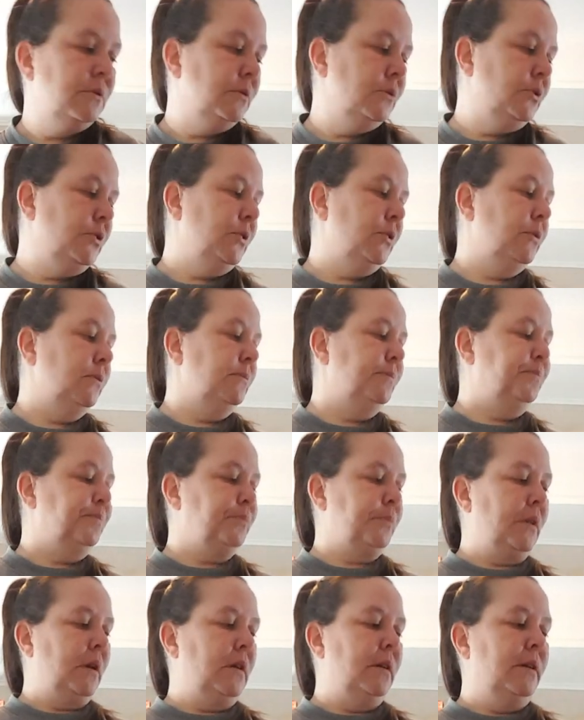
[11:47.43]
So
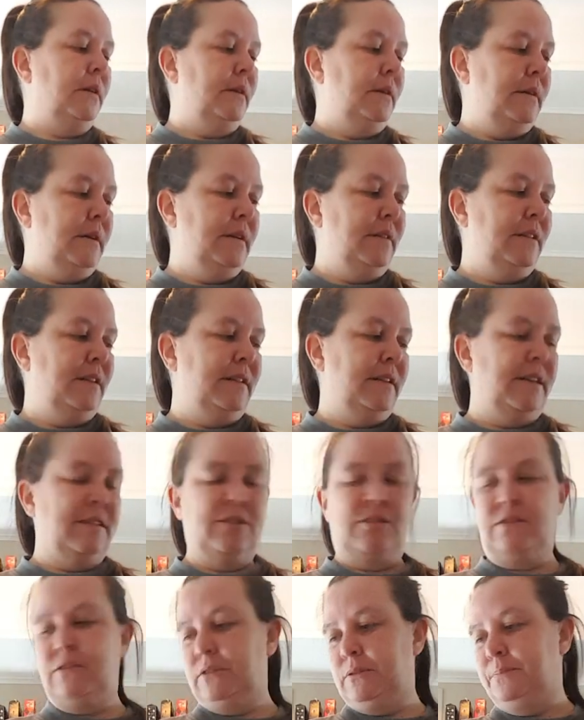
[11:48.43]
now that
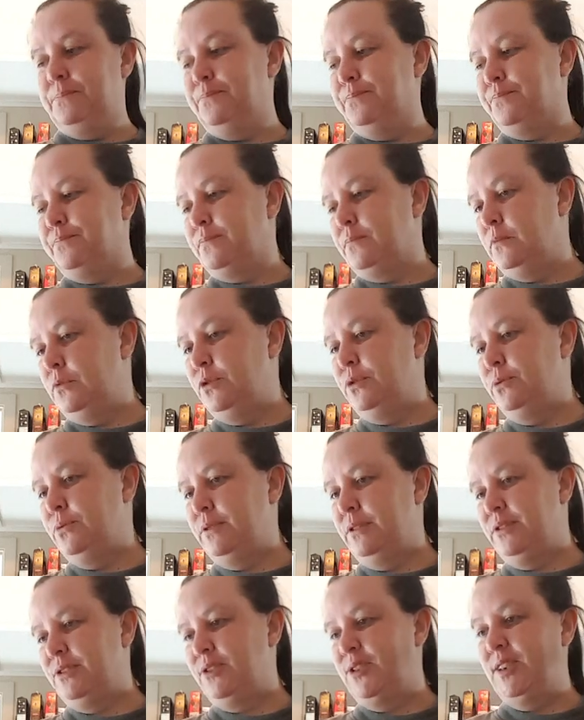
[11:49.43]
that's doing
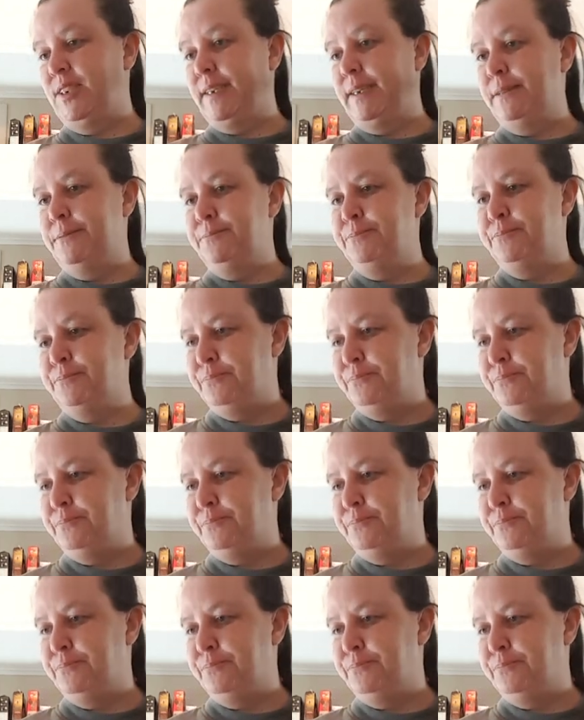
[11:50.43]
its thing,